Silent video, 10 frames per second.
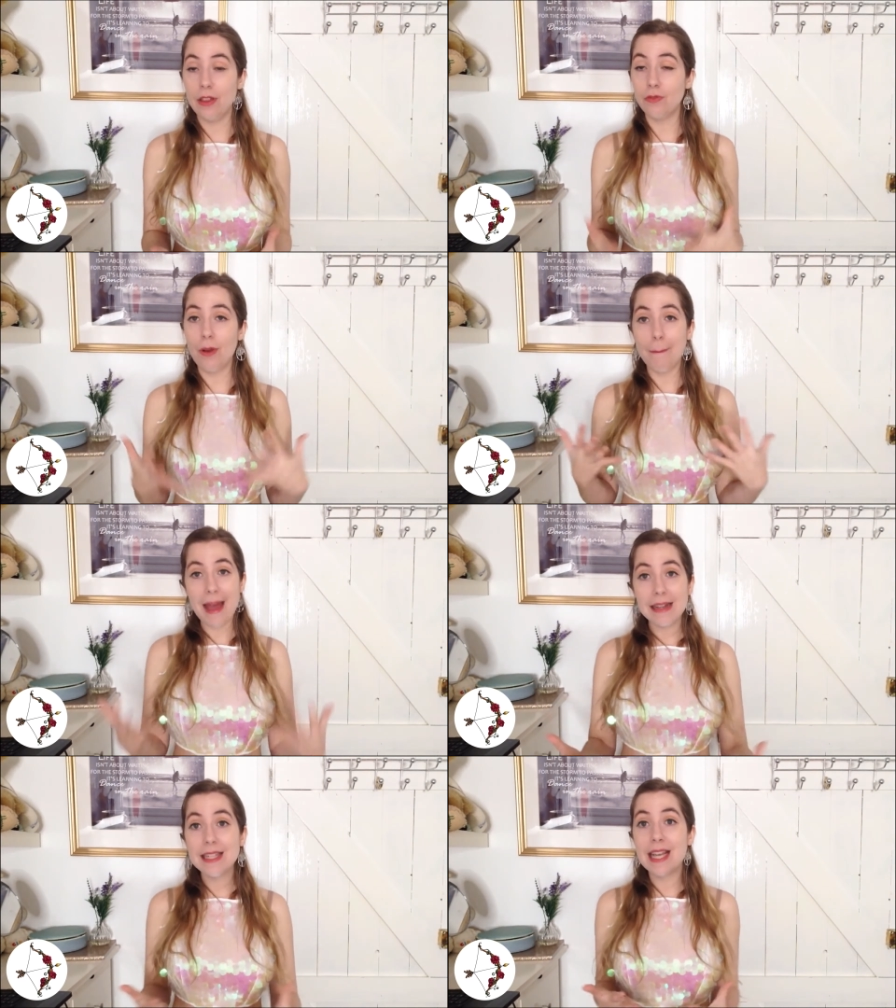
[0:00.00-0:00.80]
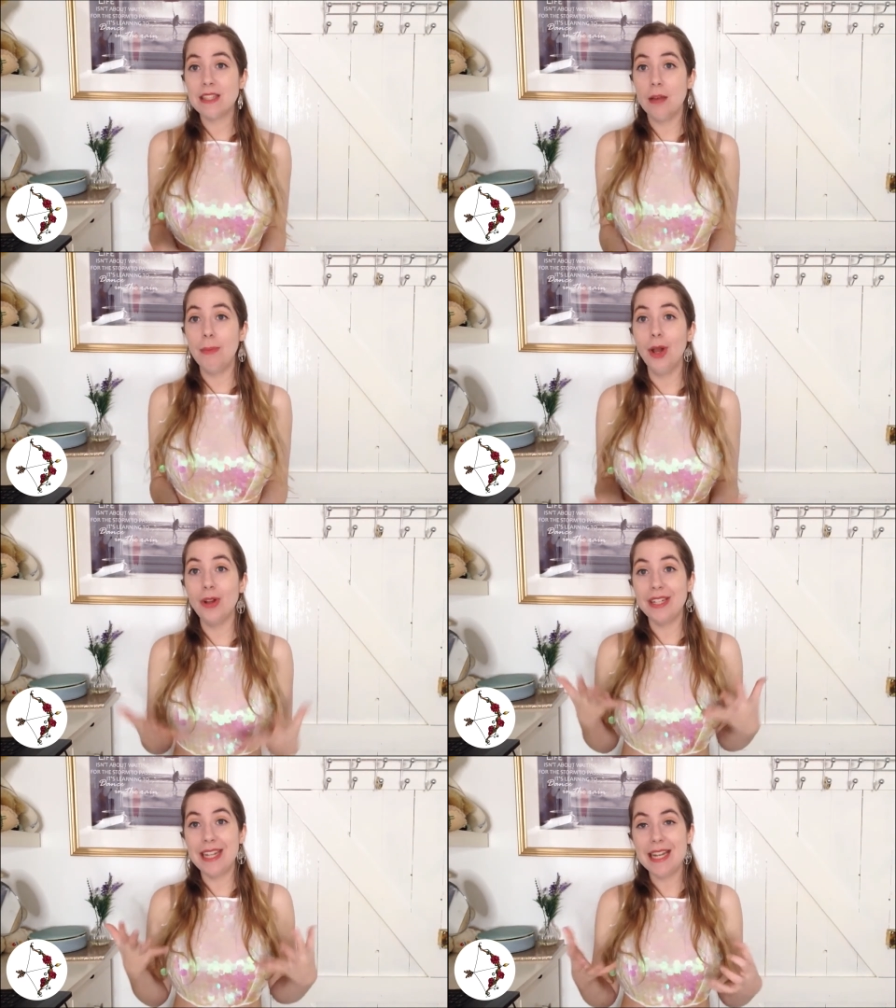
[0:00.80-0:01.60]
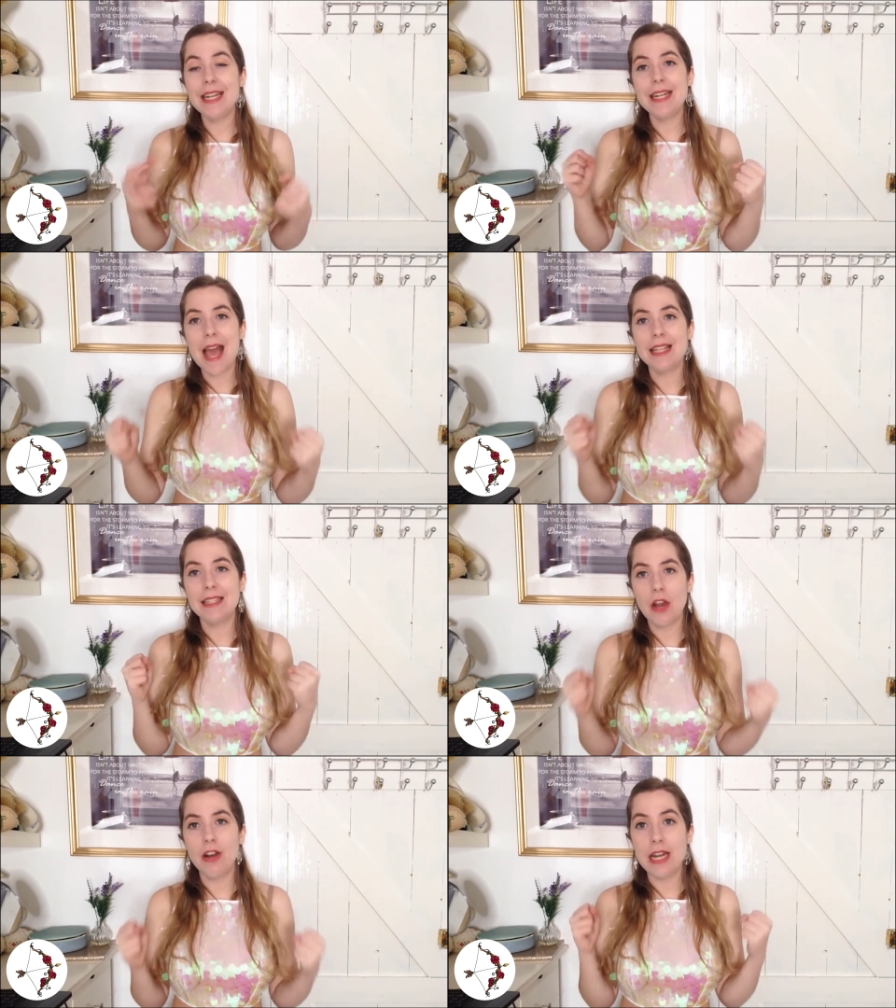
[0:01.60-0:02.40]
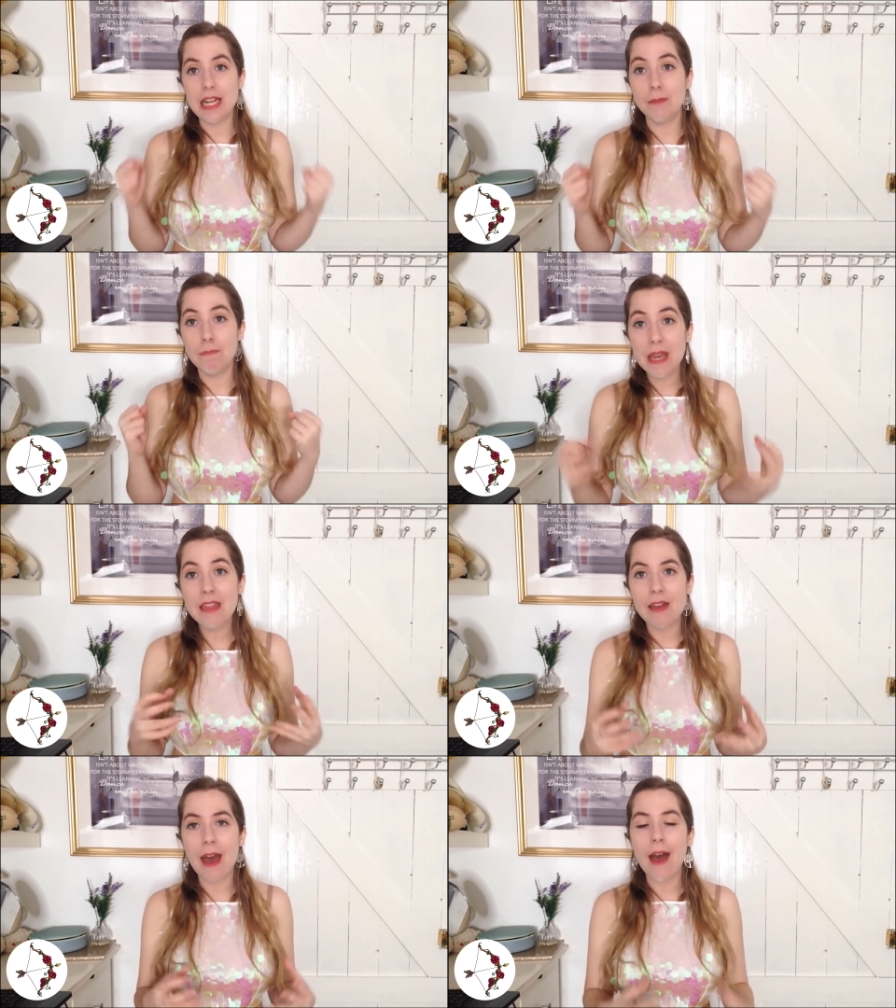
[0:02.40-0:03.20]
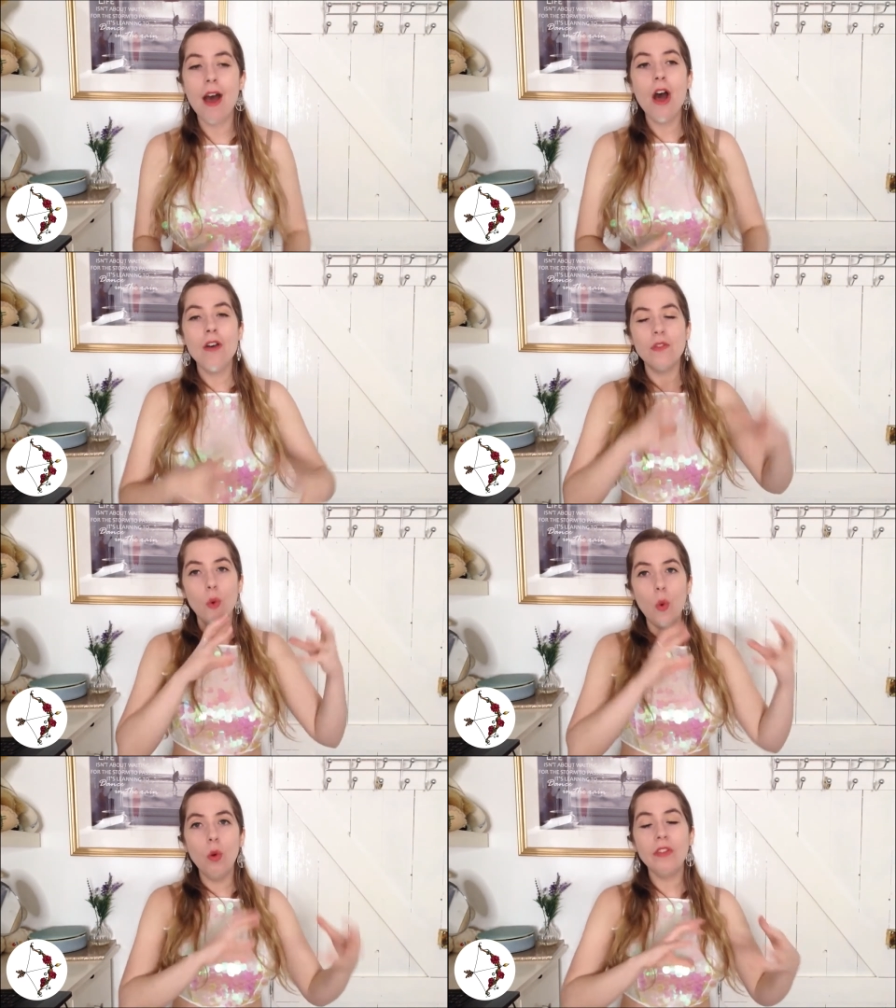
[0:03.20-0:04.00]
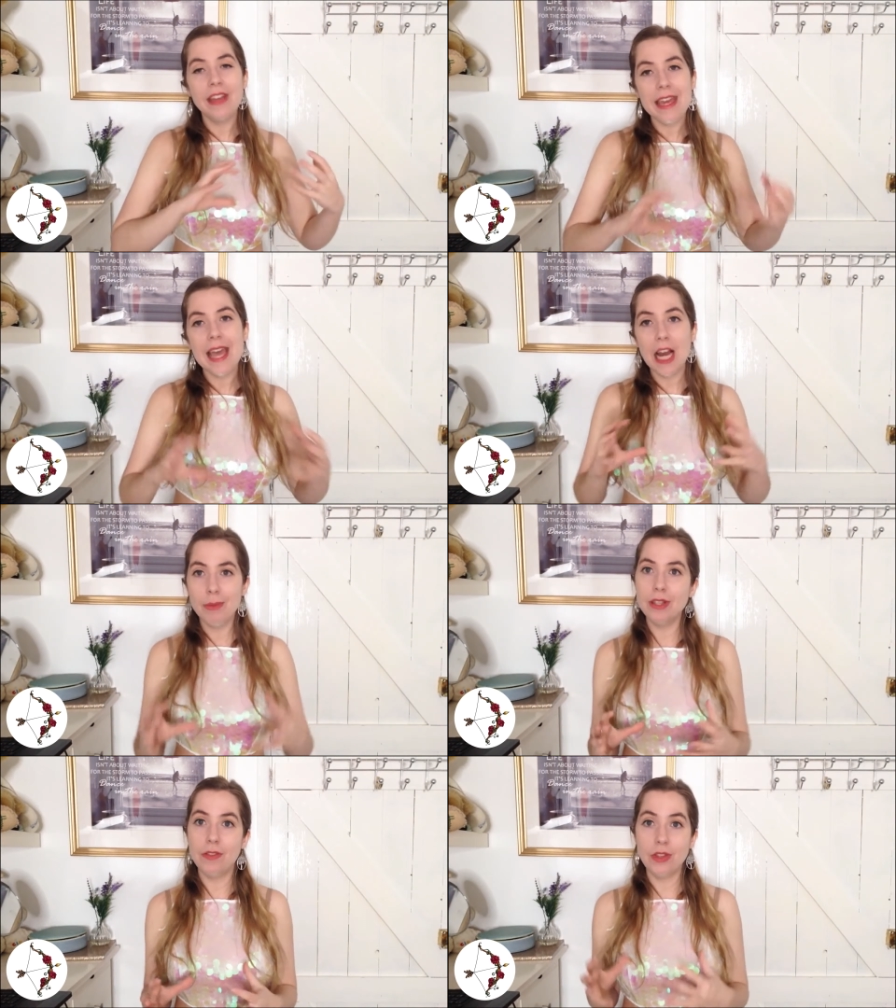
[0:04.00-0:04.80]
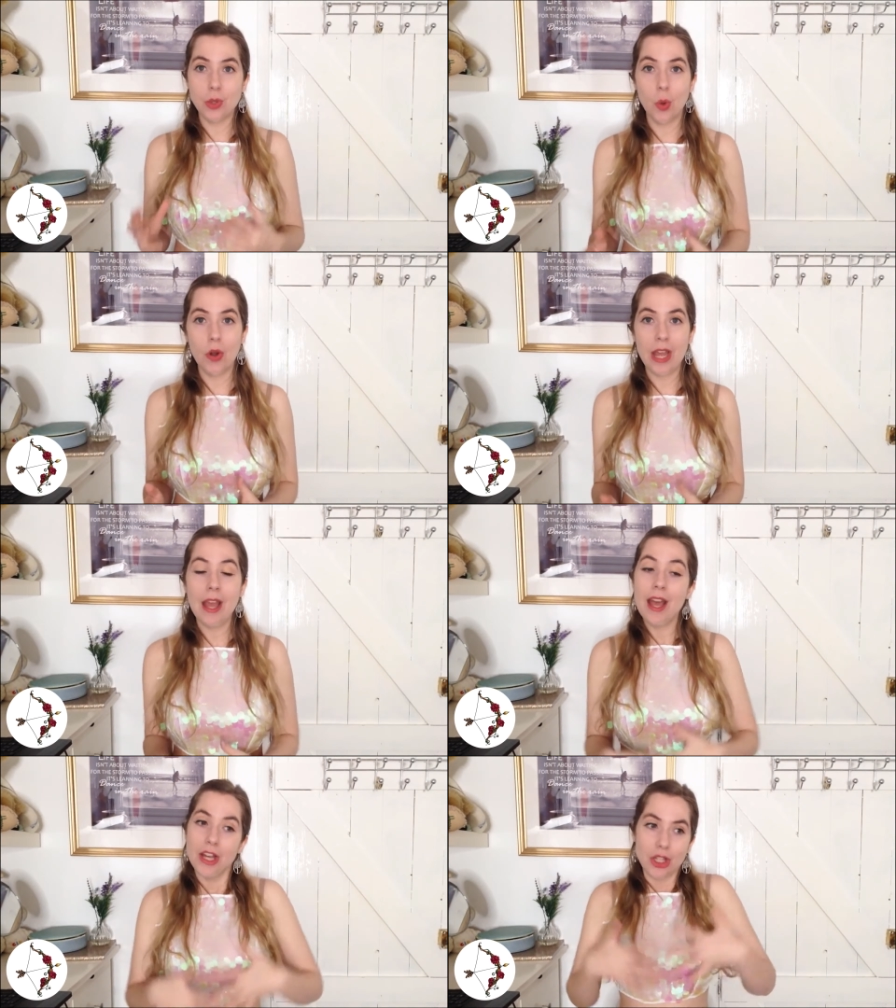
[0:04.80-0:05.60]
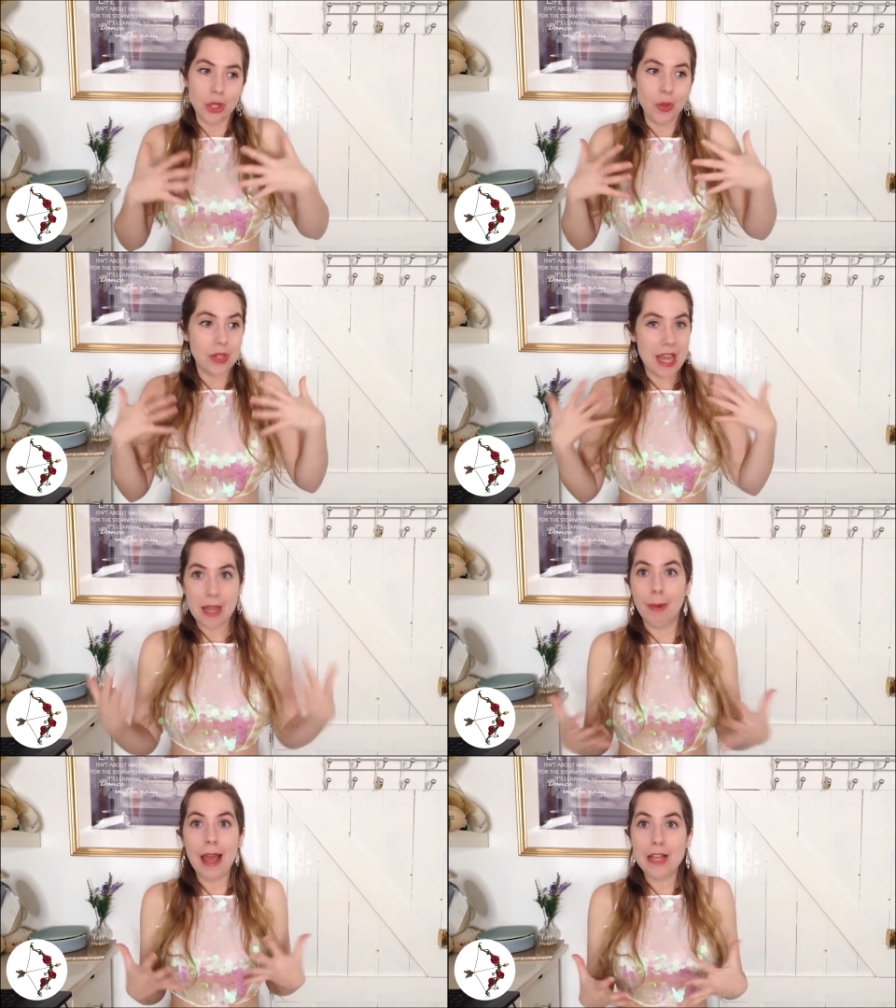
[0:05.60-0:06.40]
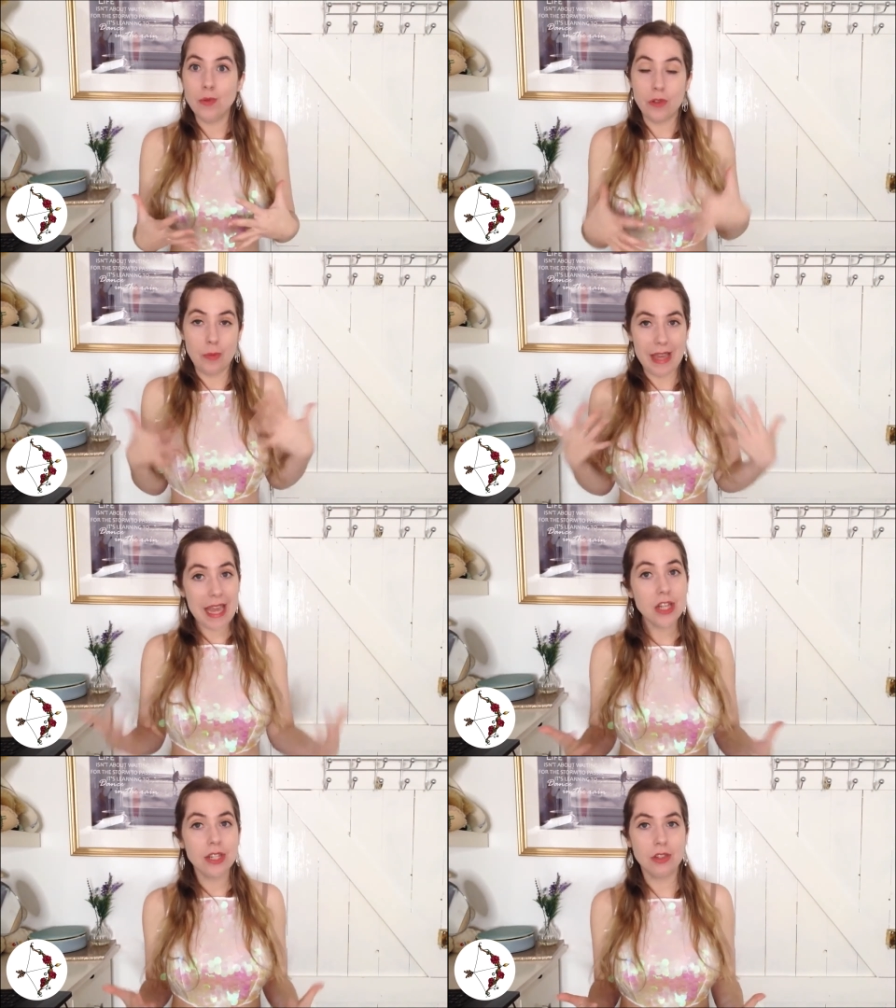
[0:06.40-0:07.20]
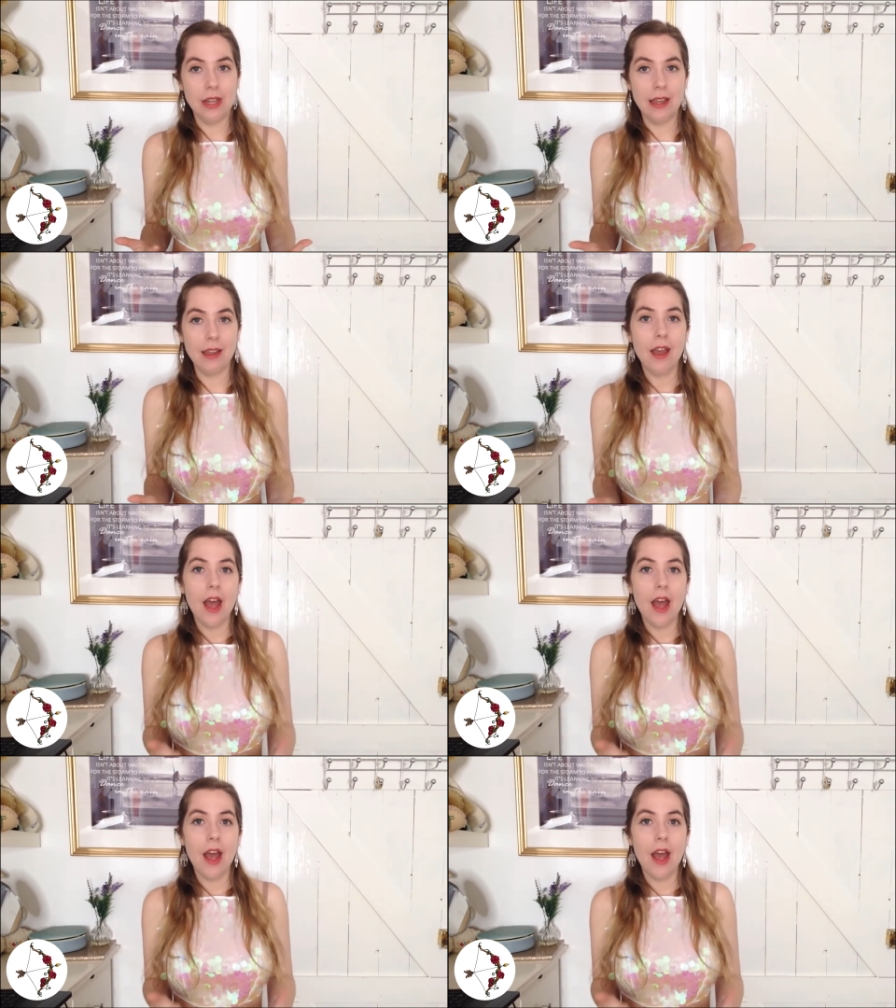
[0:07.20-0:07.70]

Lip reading: The romantic subplot didn't necessarily need to be there for all of the key elements of the story to take place or to be interesting.